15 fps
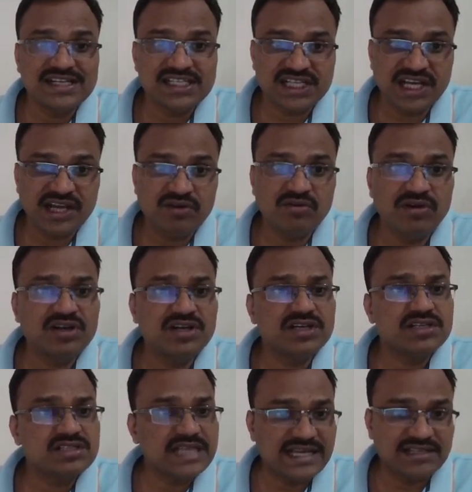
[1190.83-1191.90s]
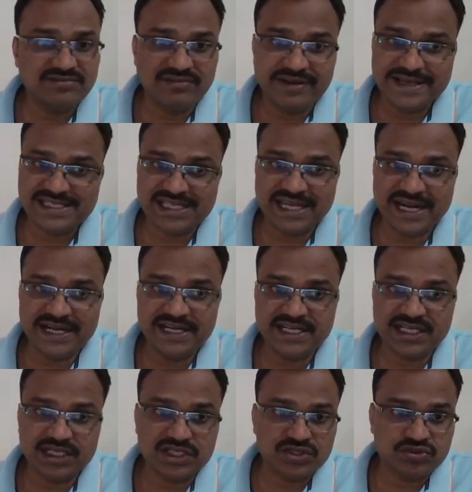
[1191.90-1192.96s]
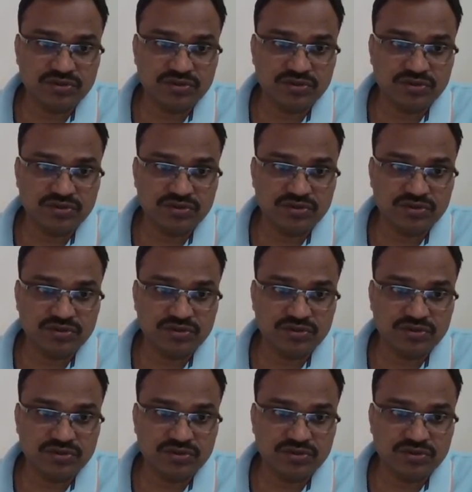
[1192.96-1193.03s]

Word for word: shareholders, as well as creditors.